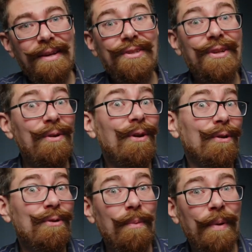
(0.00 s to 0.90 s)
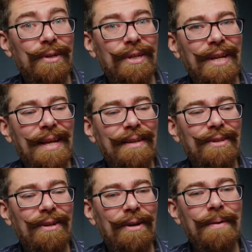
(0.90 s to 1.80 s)
So you've got to do a bunch of takes,
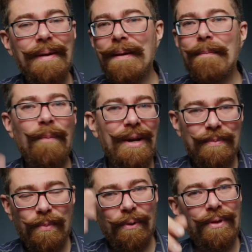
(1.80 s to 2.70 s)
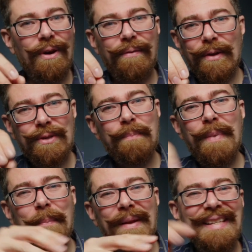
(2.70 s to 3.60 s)
you know, when it's pouring the coffee, it'll
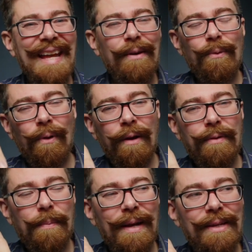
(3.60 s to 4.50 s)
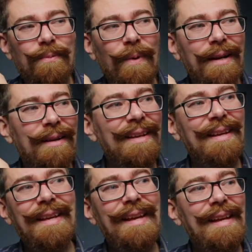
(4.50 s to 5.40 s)
spit bits out all over the place. When
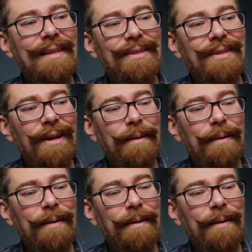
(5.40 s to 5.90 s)
it's